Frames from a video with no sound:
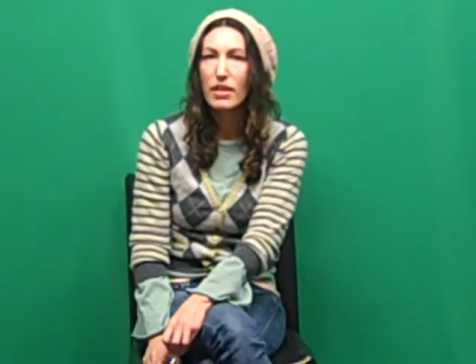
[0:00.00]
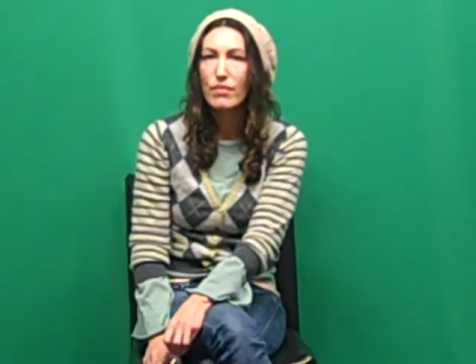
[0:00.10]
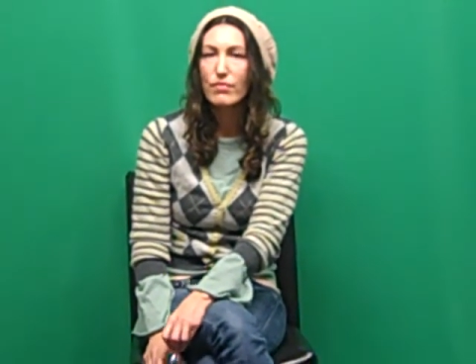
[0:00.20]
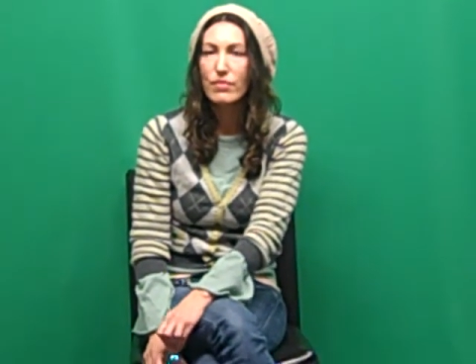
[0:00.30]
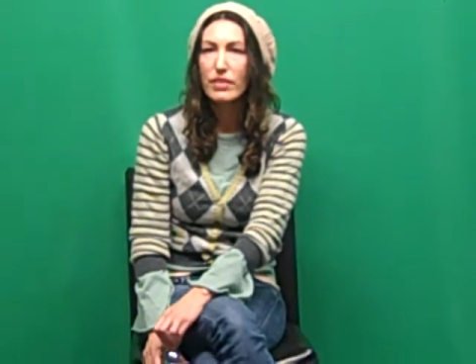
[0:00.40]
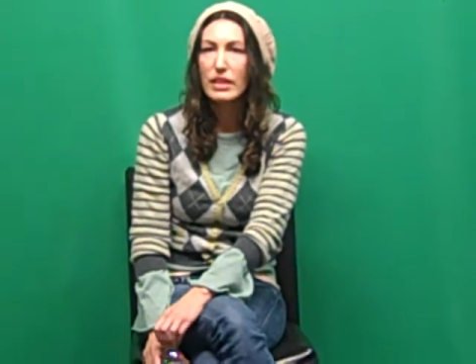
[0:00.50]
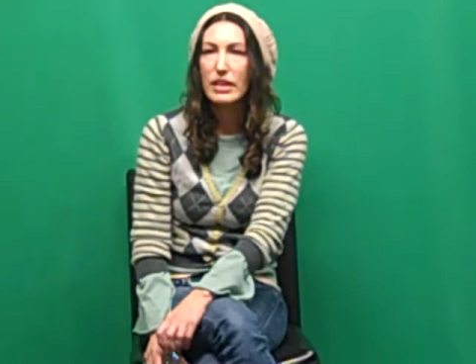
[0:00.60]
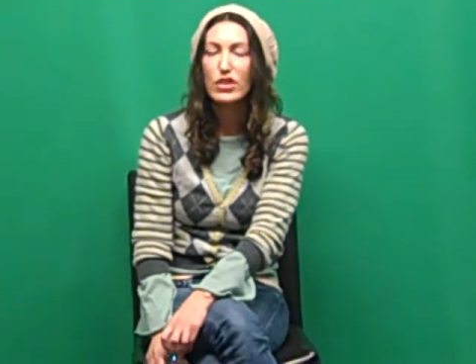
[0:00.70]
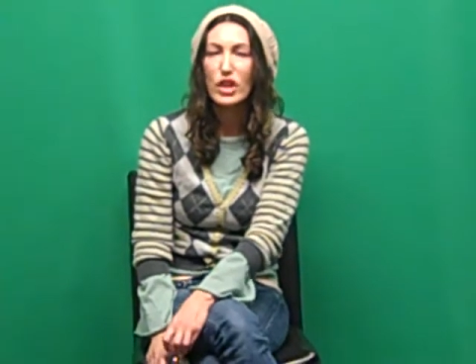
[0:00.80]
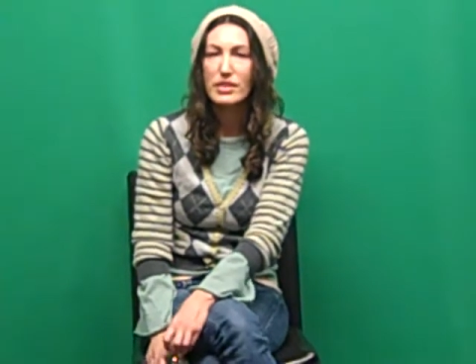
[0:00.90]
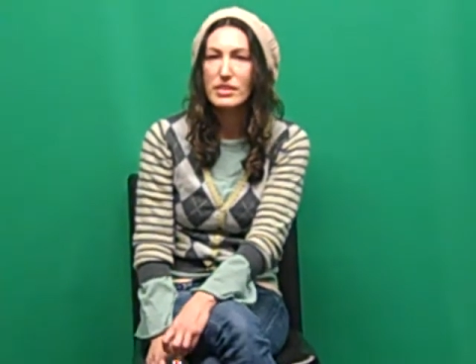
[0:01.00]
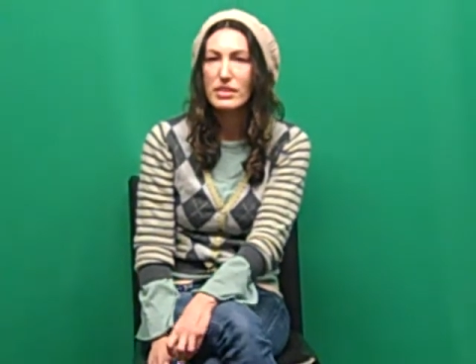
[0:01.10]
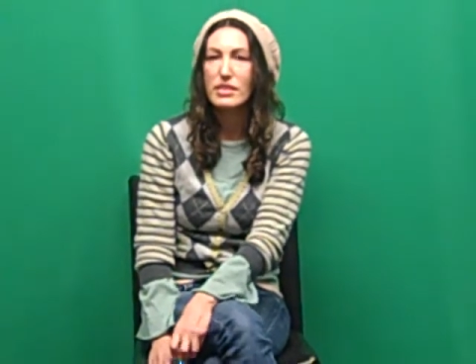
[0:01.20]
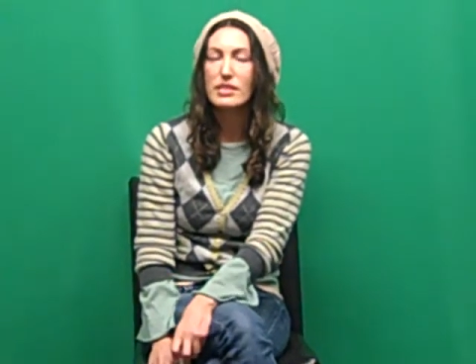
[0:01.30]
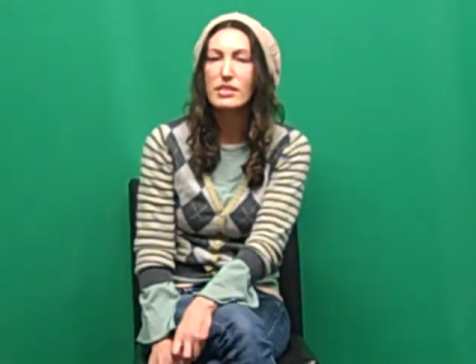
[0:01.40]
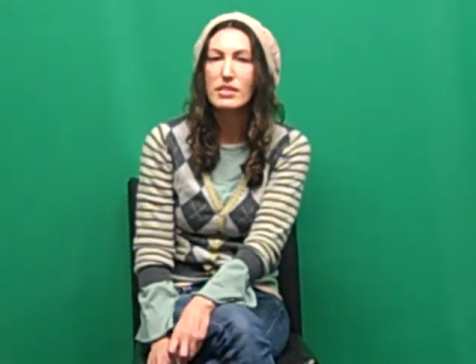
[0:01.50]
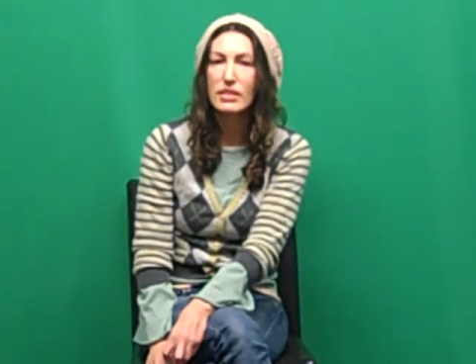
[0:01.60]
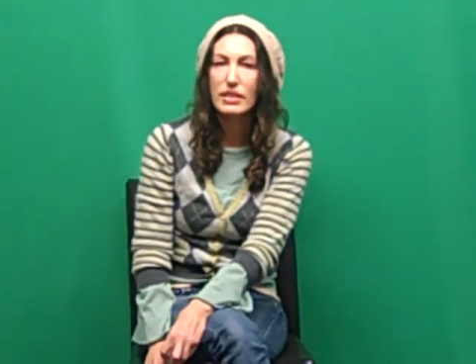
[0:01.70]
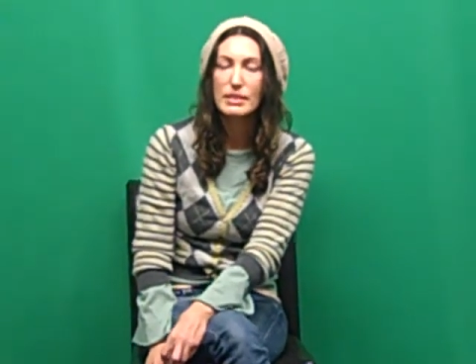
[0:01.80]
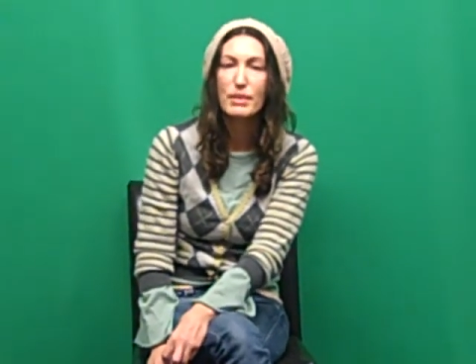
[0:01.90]
of the injustice,
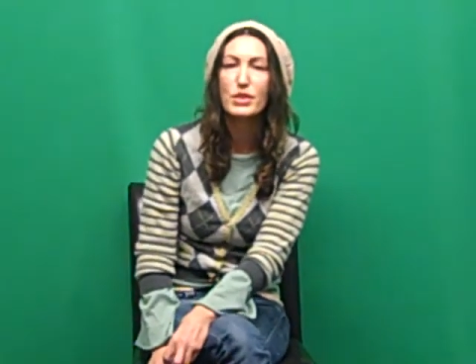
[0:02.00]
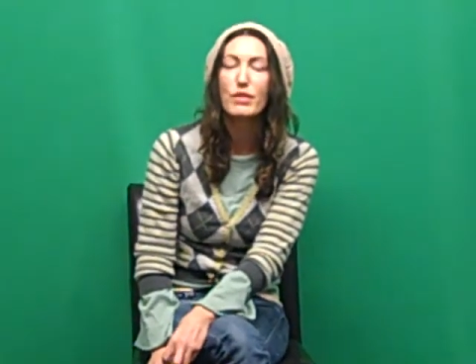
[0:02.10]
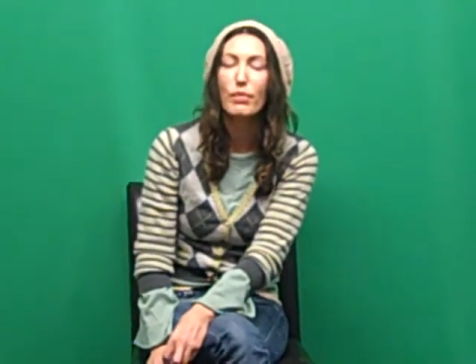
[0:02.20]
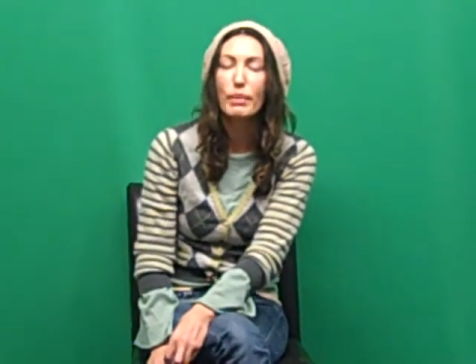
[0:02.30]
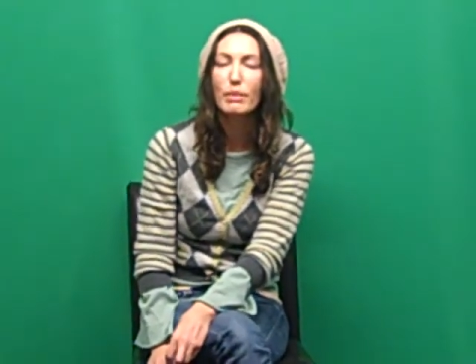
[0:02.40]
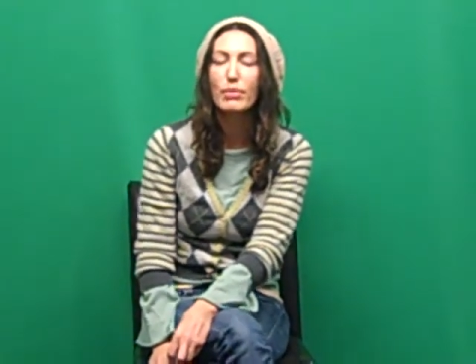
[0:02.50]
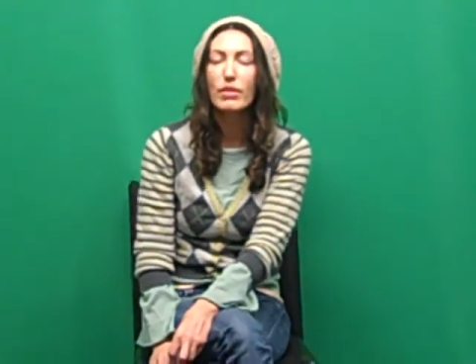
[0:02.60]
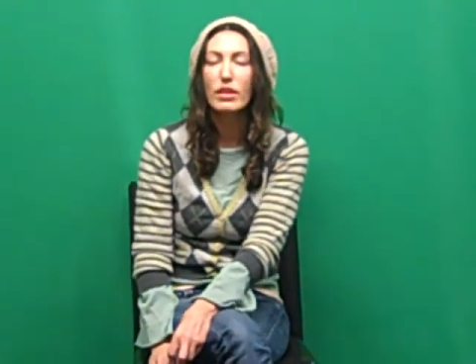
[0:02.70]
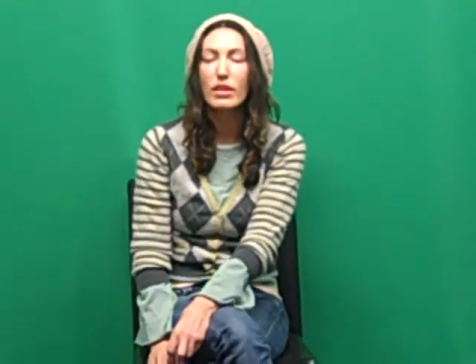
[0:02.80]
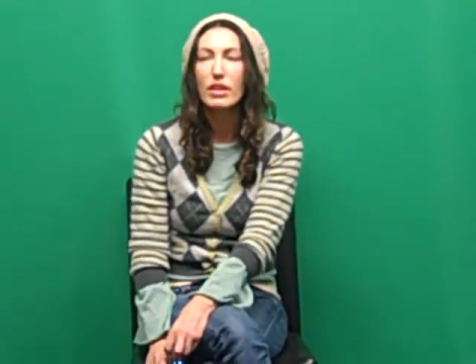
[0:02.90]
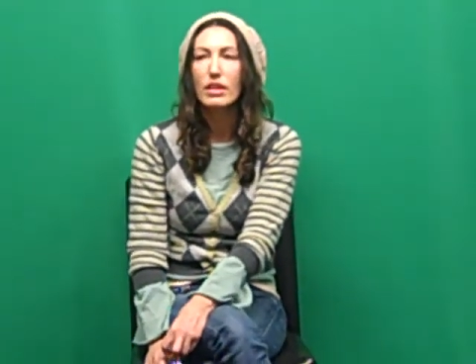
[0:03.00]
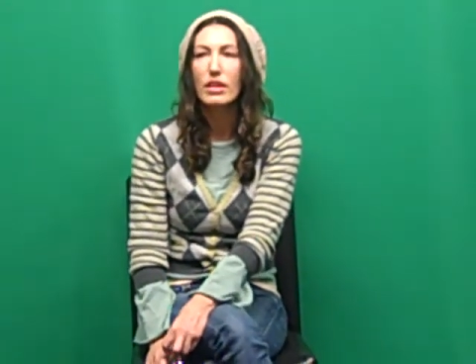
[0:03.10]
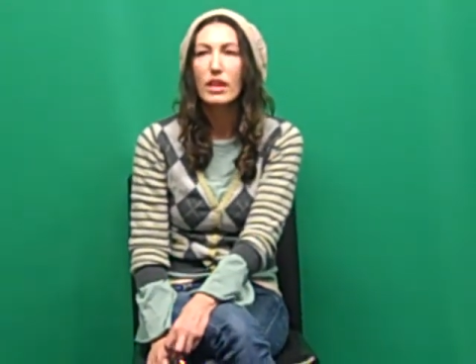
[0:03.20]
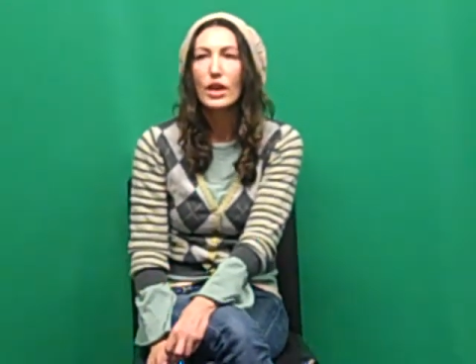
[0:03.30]
especially for people that are